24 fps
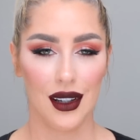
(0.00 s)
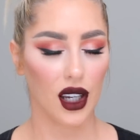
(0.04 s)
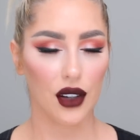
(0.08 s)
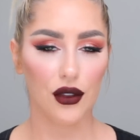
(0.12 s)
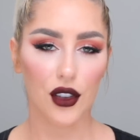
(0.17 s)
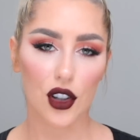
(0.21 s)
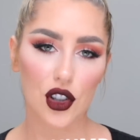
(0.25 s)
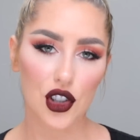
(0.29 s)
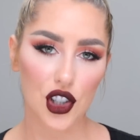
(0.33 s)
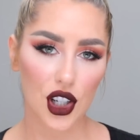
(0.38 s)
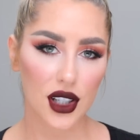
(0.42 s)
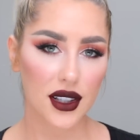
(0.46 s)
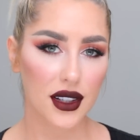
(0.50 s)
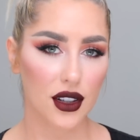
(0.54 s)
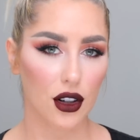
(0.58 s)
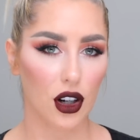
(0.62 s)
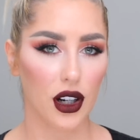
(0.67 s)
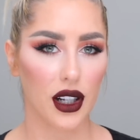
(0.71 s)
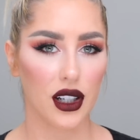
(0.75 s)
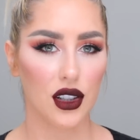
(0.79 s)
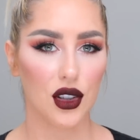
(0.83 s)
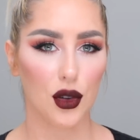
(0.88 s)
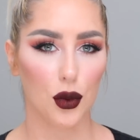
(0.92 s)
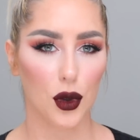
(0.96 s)
If you're just
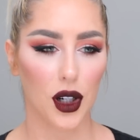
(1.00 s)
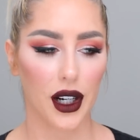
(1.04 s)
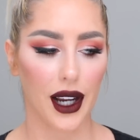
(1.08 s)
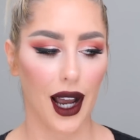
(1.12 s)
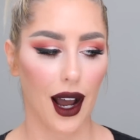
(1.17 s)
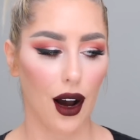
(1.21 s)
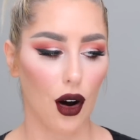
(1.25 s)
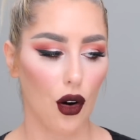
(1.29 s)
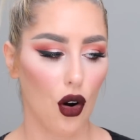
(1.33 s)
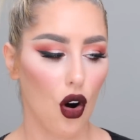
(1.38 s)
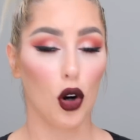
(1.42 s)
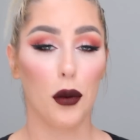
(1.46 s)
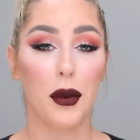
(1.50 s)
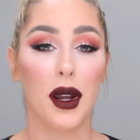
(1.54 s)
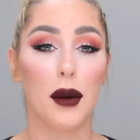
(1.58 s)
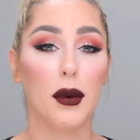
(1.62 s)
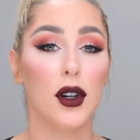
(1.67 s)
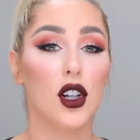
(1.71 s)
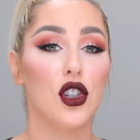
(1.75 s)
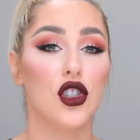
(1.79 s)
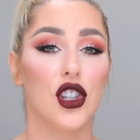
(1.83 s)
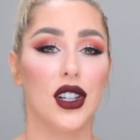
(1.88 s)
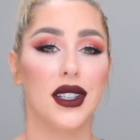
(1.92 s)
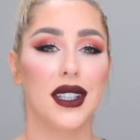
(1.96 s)
starting to work out, or
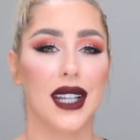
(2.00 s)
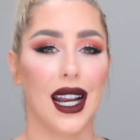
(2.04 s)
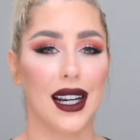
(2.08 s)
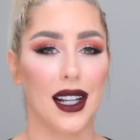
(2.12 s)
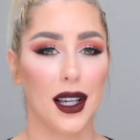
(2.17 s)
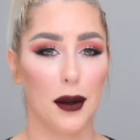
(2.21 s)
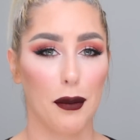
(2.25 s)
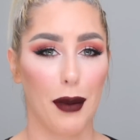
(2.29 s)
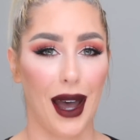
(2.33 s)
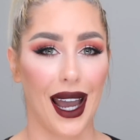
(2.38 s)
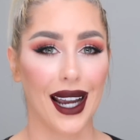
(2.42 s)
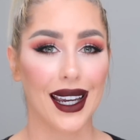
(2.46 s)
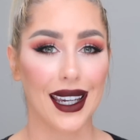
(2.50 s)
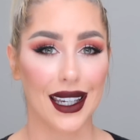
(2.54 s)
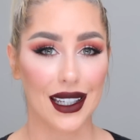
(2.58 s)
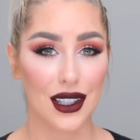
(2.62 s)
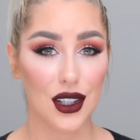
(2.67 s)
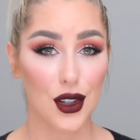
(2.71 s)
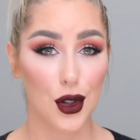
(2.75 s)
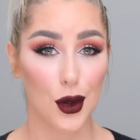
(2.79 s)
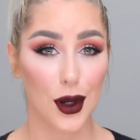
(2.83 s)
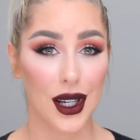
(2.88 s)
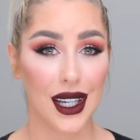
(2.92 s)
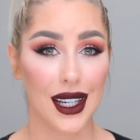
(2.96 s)
maybe you're just getting back
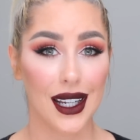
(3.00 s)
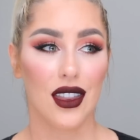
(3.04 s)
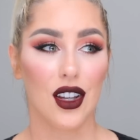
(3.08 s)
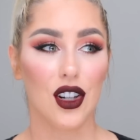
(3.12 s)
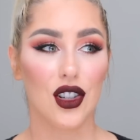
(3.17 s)
into it,